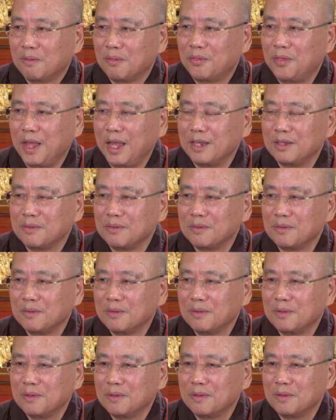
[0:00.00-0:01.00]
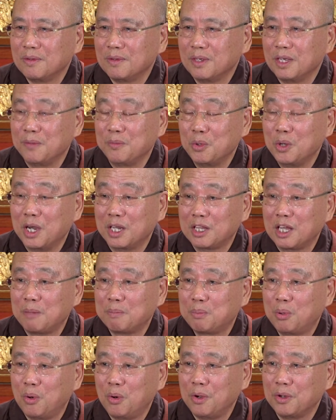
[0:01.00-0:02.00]
that if you're at
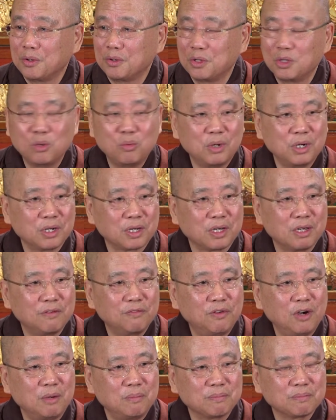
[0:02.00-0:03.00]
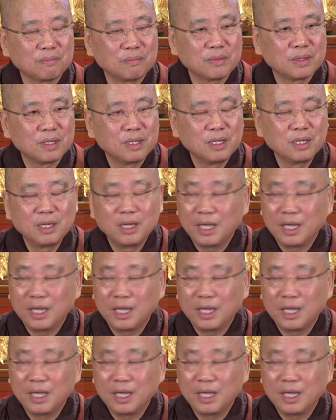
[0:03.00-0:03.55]
that point, you don't want to give up.